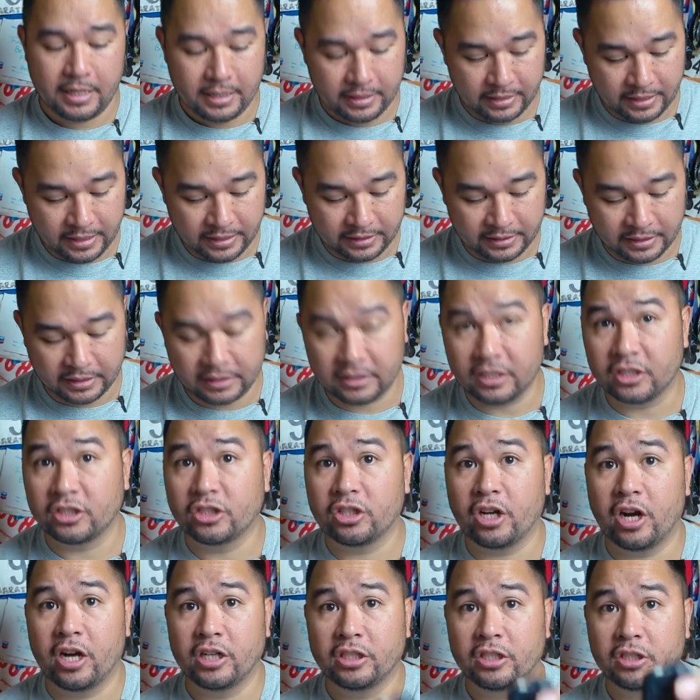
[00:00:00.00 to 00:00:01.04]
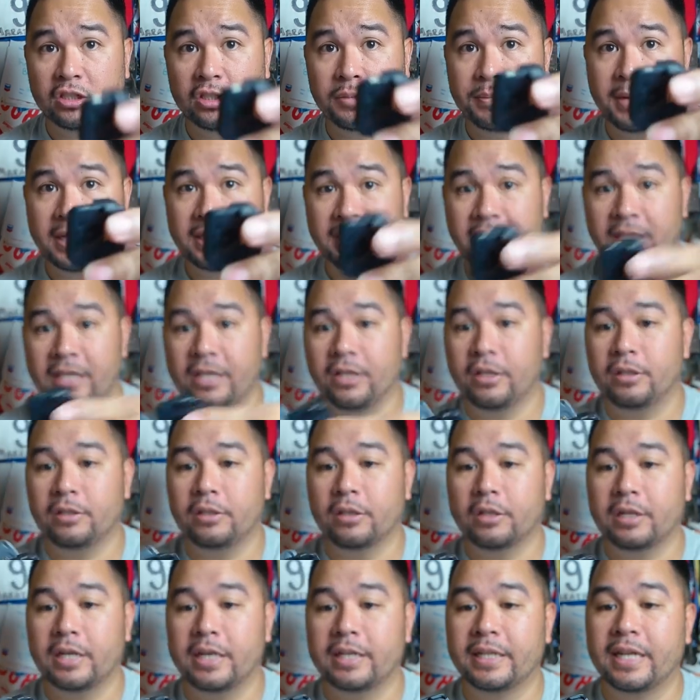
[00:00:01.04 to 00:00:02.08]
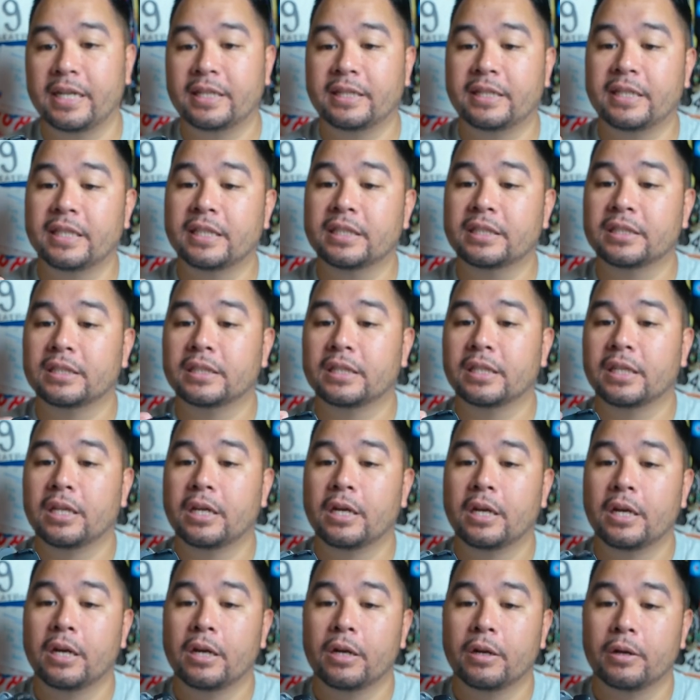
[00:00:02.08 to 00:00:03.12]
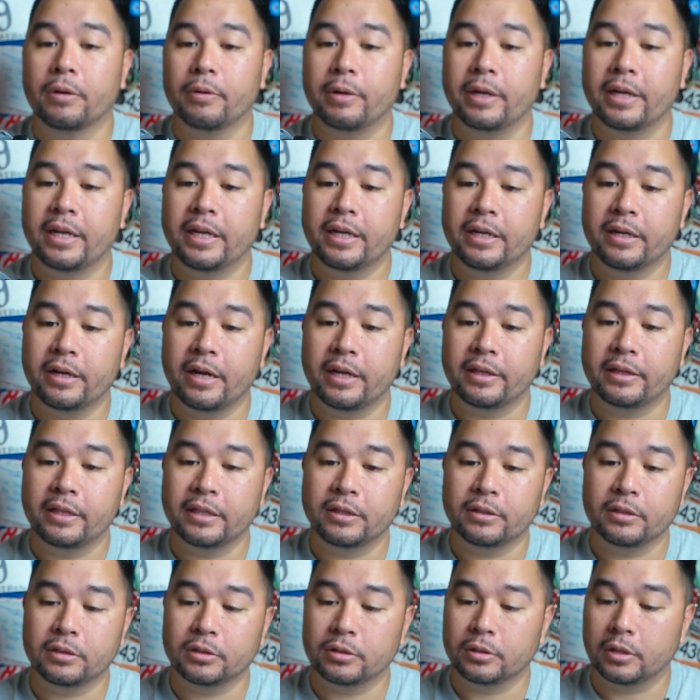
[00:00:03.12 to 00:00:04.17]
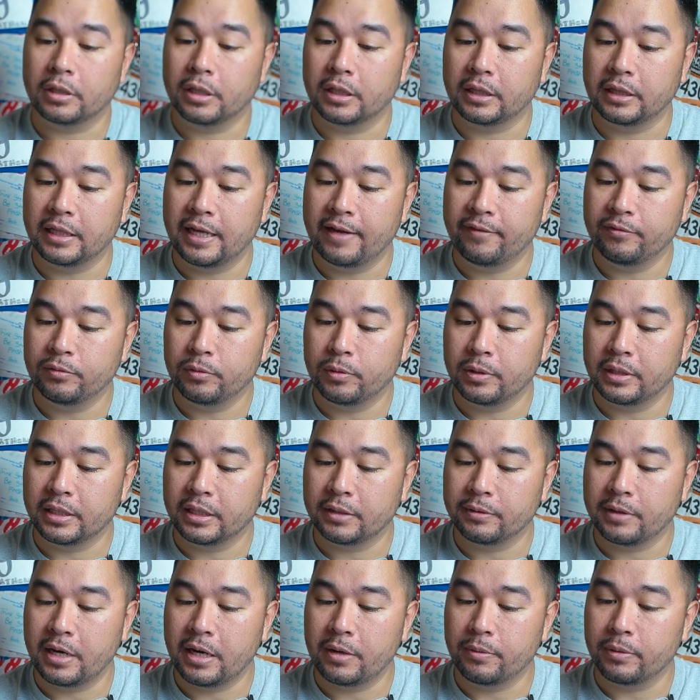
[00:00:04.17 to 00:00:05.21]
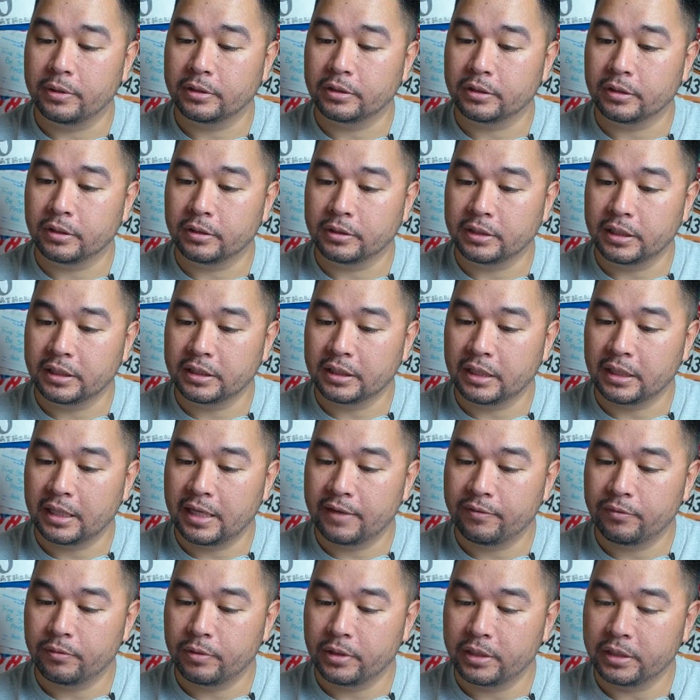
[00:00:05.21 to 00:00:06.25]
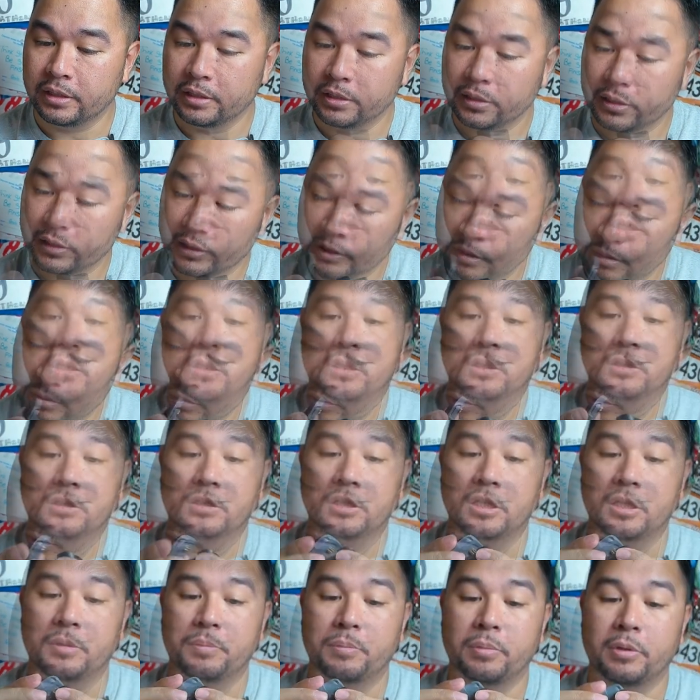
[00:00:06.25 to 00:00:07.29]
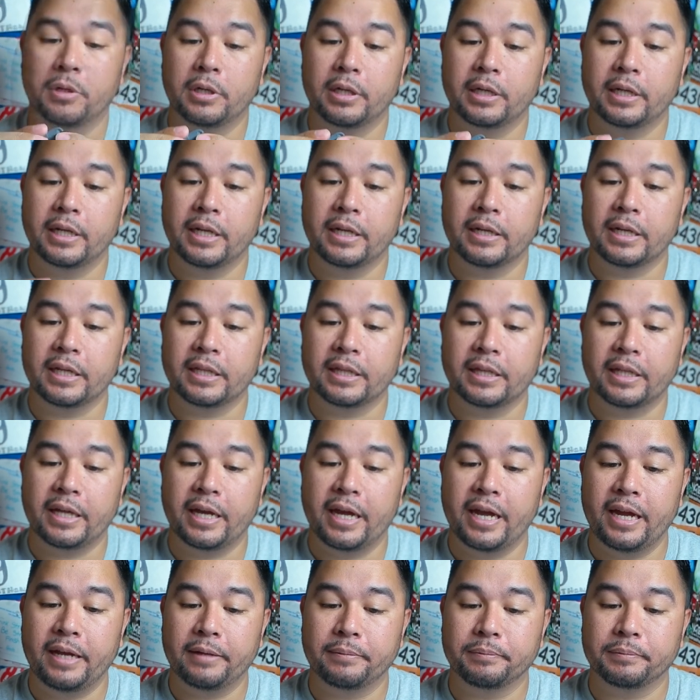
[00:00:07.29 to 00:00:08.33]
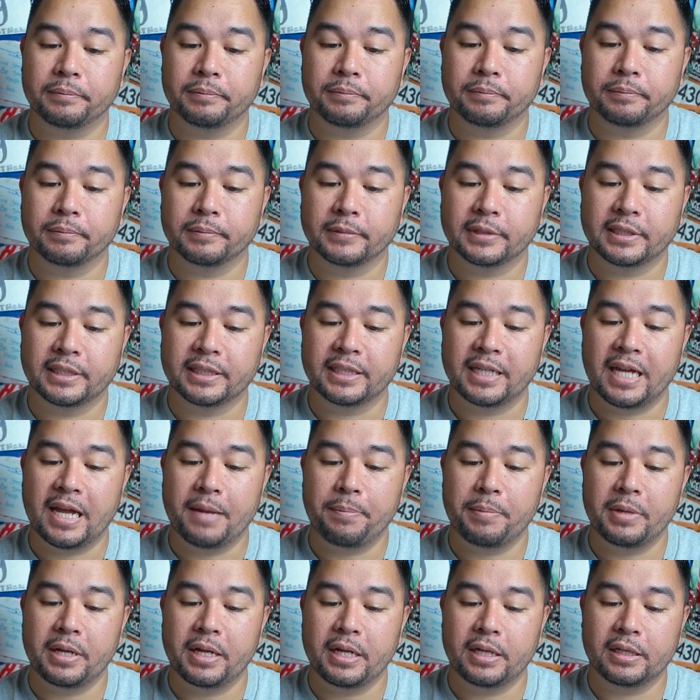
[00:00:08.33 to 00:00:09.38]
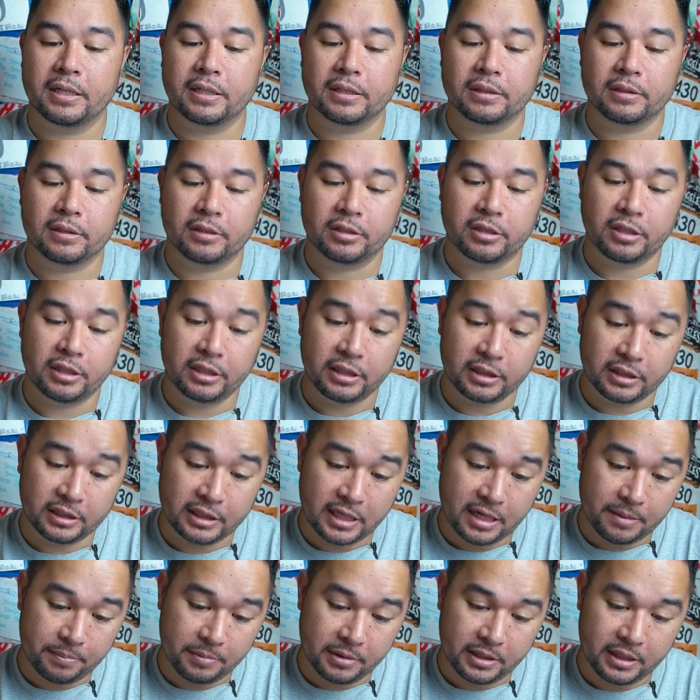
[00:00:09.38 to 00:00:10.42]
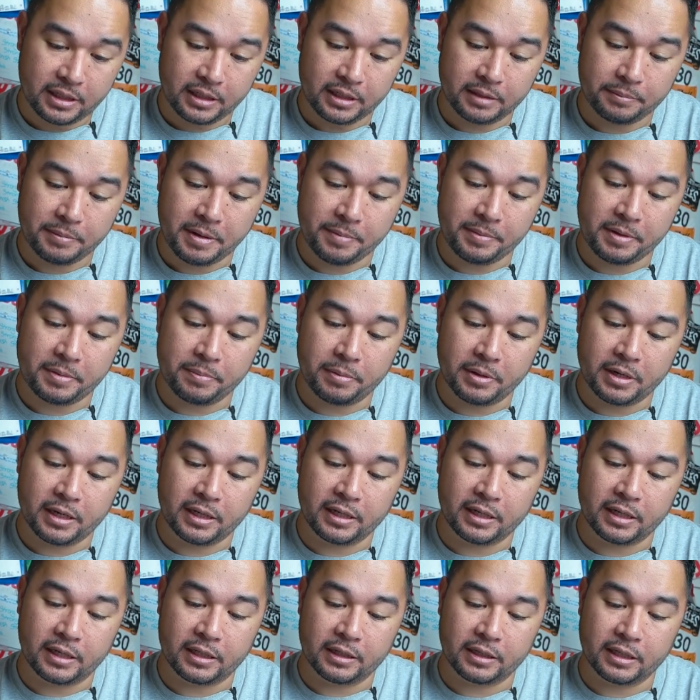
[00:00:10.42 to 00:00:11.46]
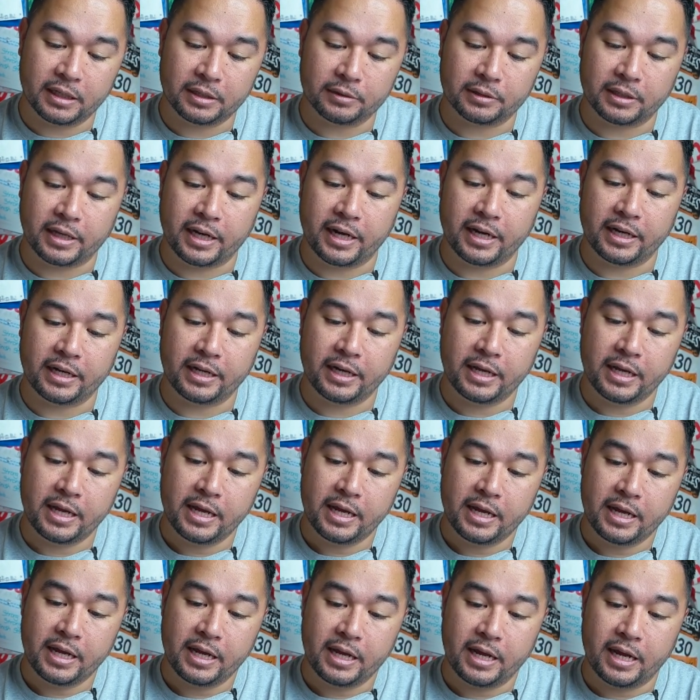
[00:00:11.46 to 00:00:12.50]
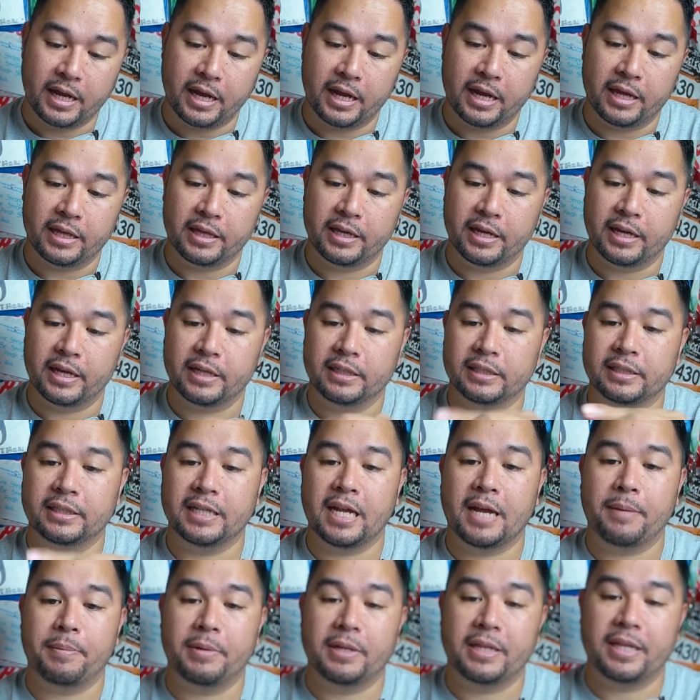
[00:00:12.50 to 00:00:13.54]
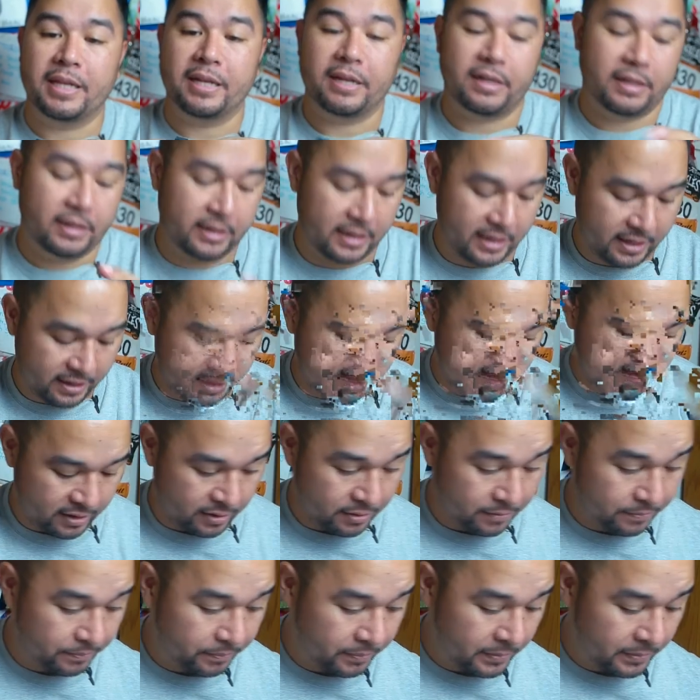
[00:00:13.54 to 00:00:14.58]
This is the charger. So basically you'll connect this right here. I think there's a left one and a right one. So is this the left one? So you put it in like that, snap it. Should you snap it in? Maybe you put it on this side and then snap it in there. There you go.